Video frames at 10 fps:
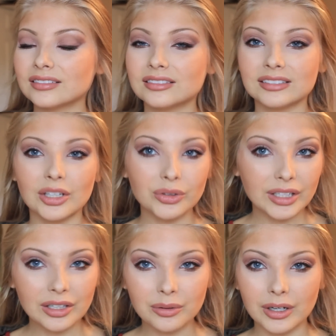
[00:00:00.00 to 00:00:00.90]
No,
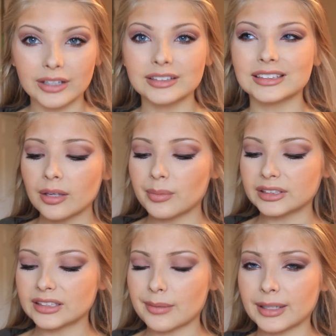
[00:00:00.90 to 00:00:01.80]
they don't hurt,
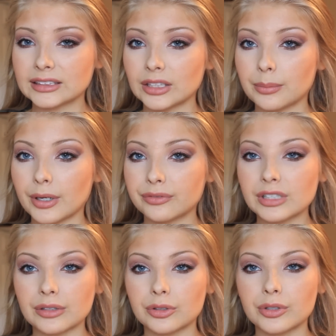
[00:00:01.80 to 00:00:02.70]
but they basically buff
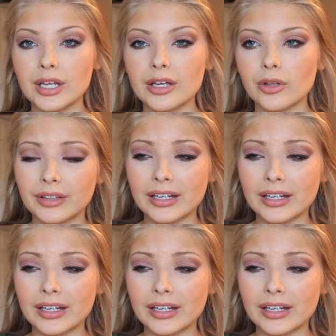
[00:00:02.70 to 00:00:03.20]
down your nail.